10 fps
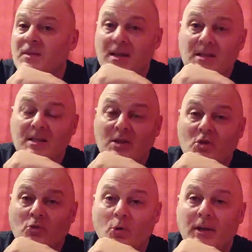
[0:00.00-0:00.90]
gets
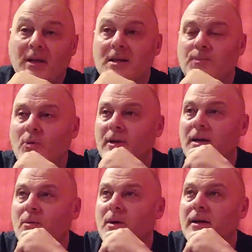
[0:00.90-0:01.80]
destroyed, let's put it
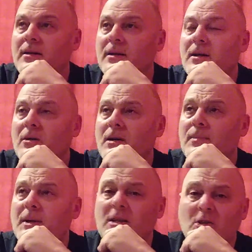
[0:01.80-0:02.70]
that way, you know. I
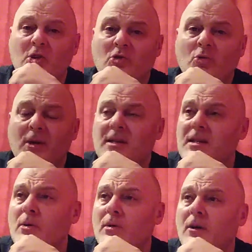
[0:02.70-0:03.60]
mean, he's destroyed his
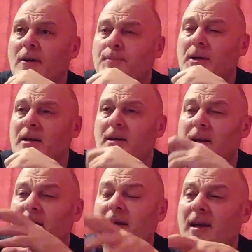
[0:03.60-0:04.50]
own life, but
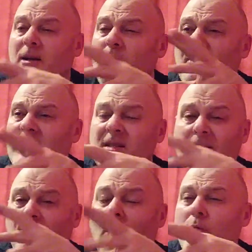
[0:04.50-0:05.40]
anyone that's
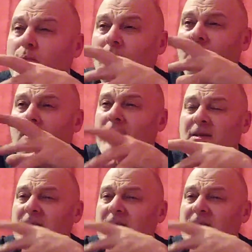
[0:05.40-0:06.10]
involved with him in